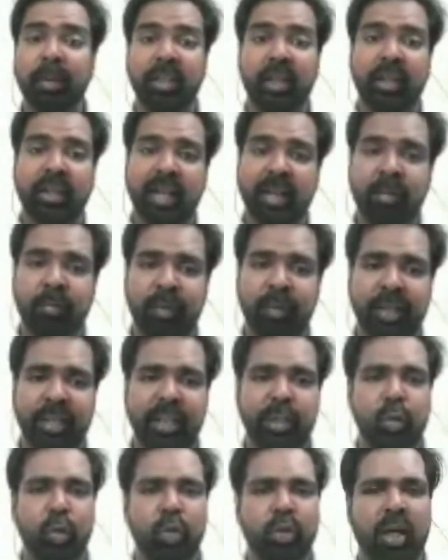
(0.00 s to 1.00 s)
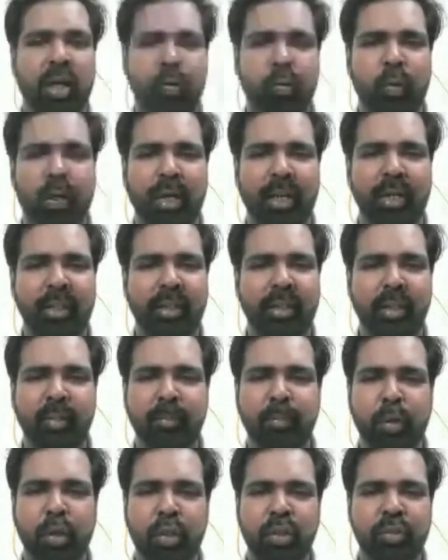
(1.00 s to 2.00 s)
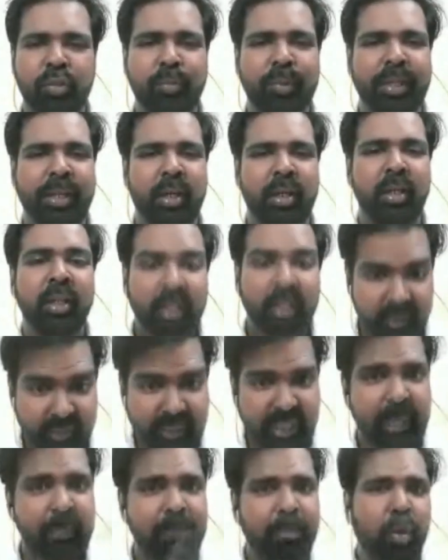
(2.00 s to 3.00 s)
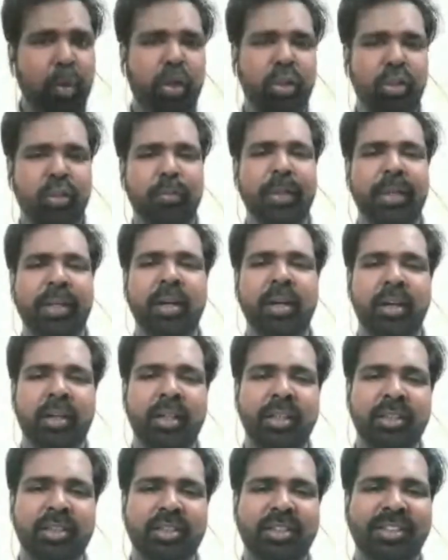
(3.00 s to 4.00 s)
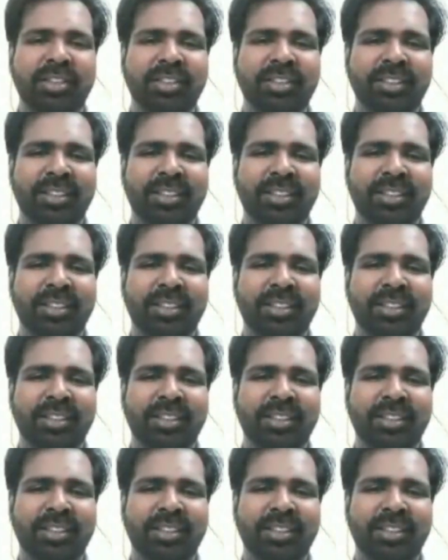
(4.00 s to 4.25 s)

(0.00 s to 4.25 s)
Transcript: By the time we reached Oscar Wilde, importance of being the importance of being earnest,